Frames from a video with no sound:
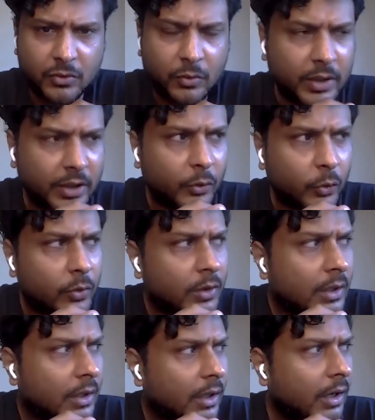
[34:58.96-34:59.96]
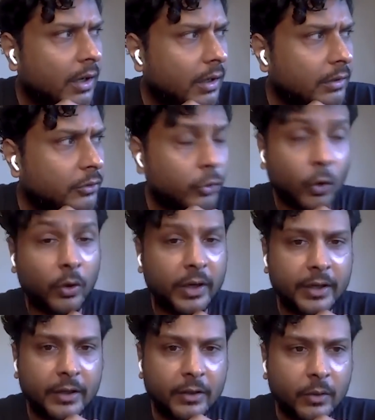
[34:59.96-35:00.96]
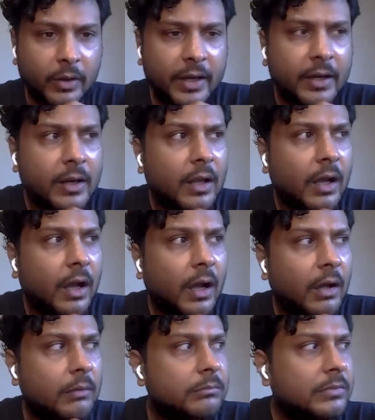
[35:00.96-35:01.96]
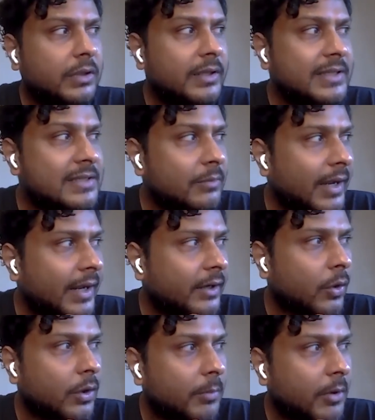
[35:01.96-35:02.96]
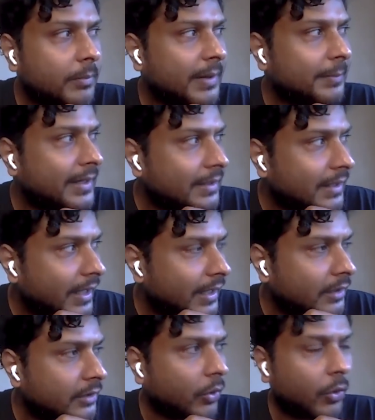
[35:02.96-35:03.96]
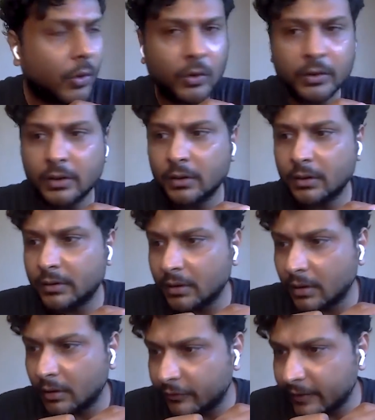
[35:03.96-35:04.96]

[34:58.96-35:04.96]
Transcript: You need to know. Uh, you don't need to know, right? Mm. Uh, the reason why I talk about my mental health or the the